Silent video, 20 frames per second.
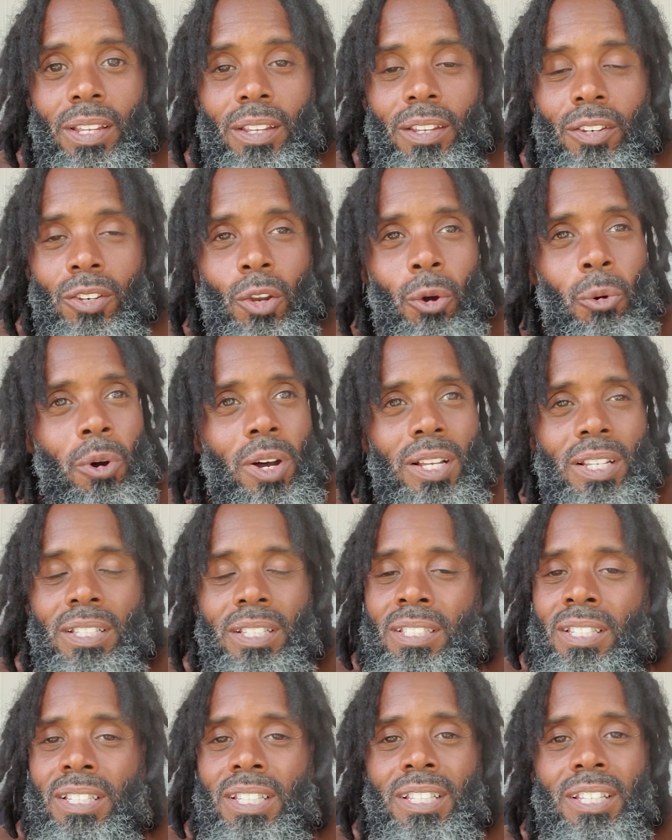No
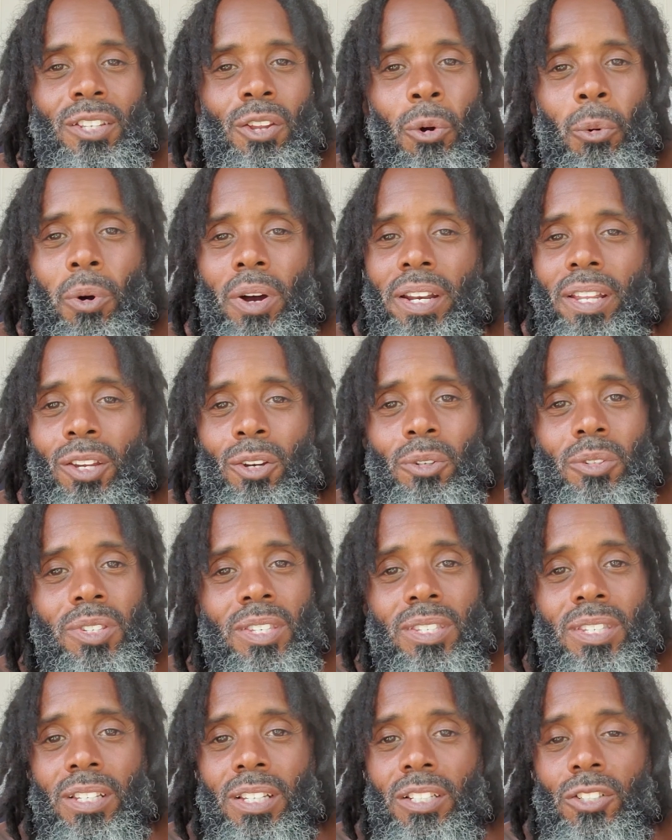one else
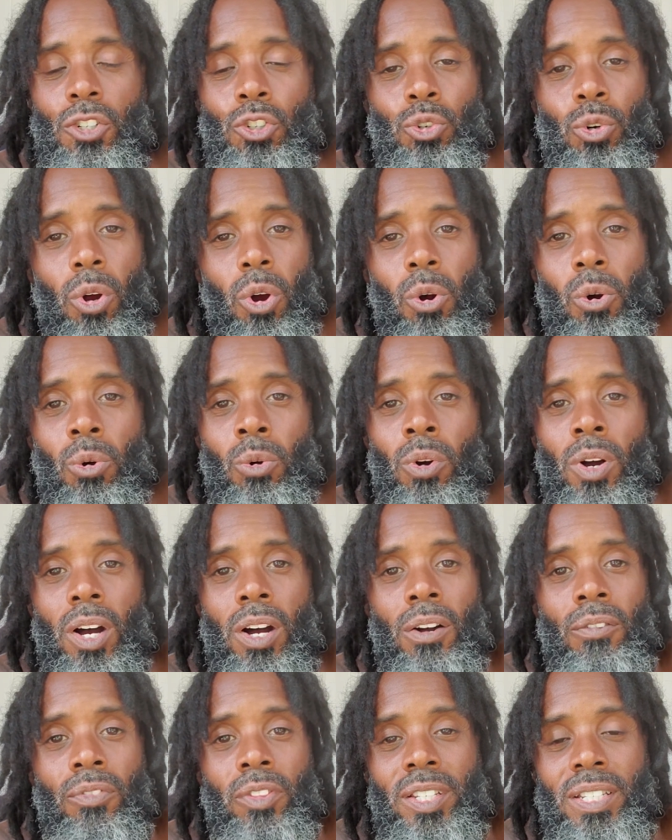is in control
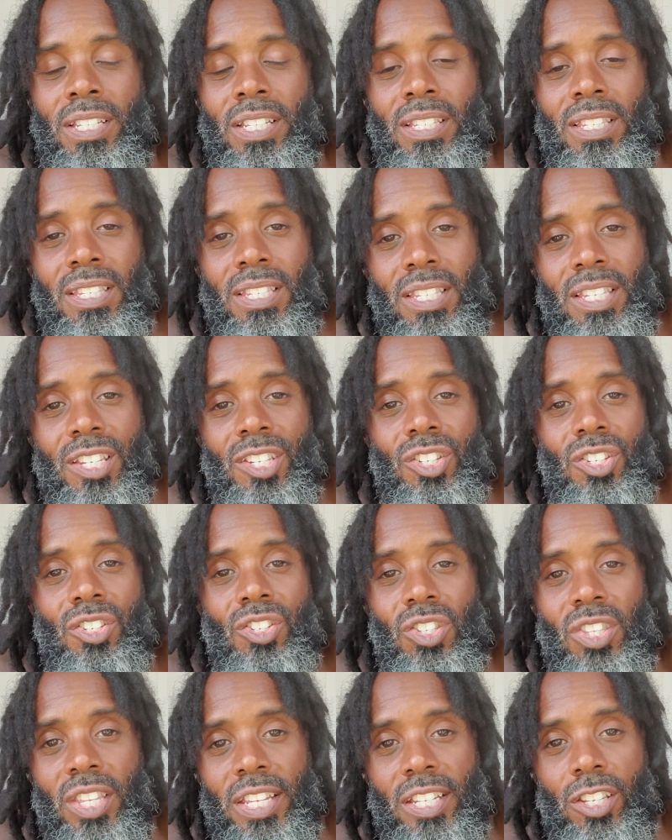of the
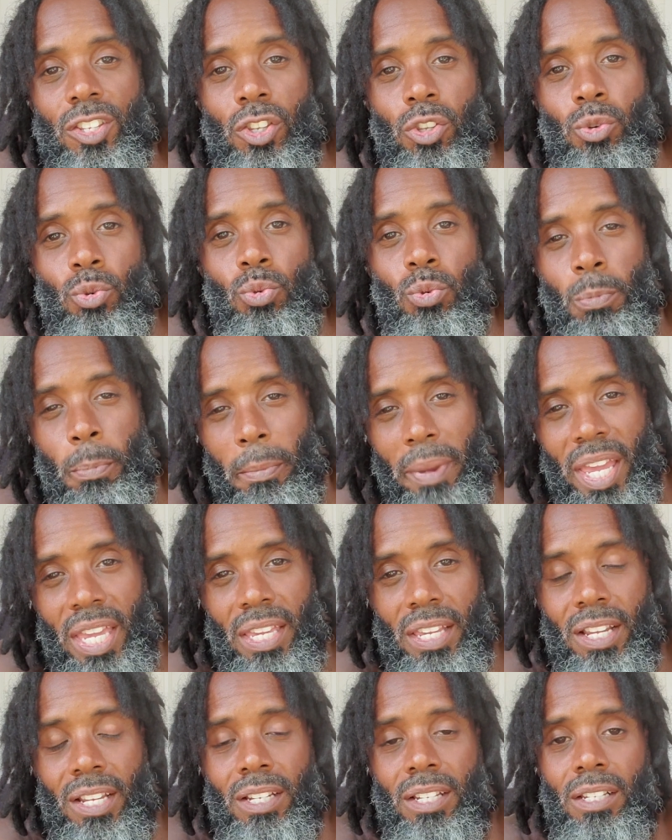decisions that you
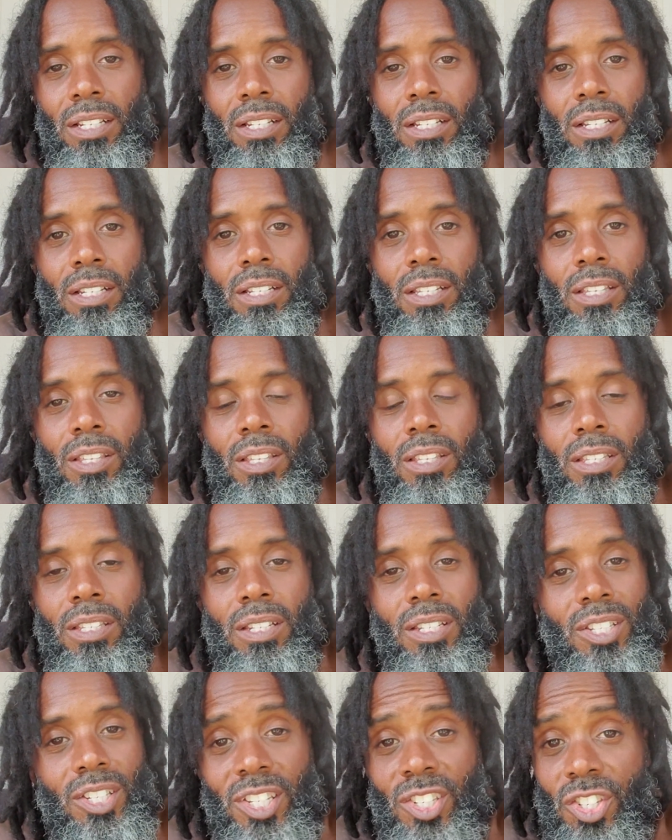make.
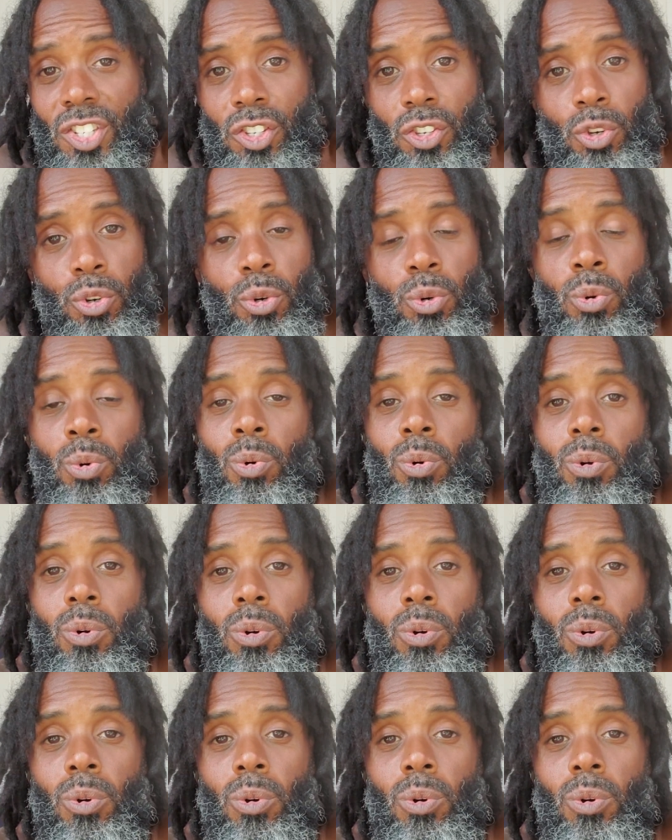Just you.